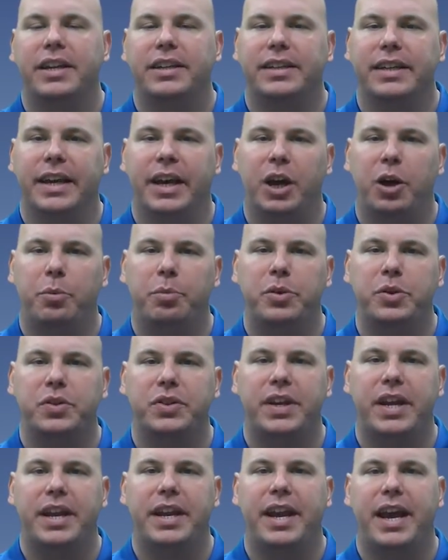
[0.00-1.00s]
to help you
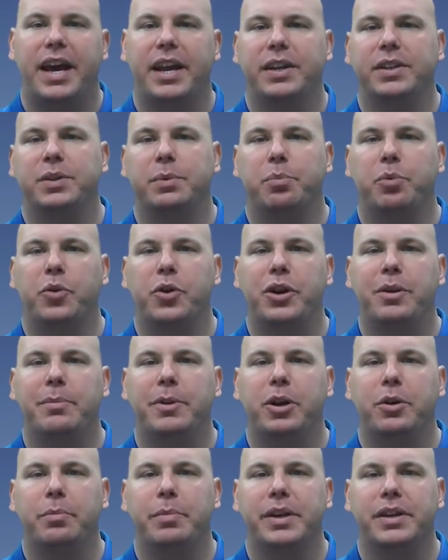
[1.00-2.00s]
stand out as a
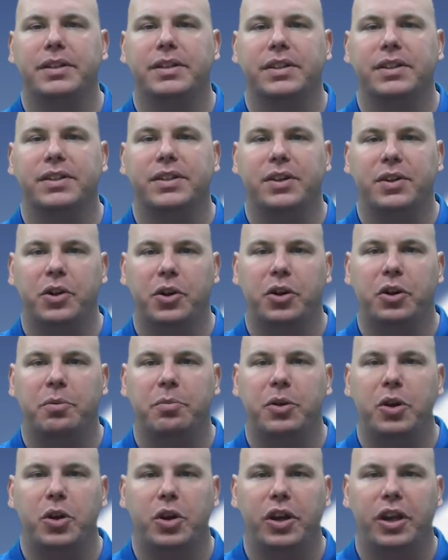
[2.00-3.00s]
premier business in your
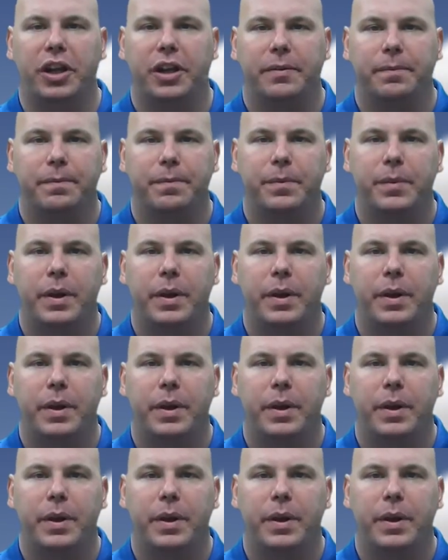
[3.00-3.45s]
community.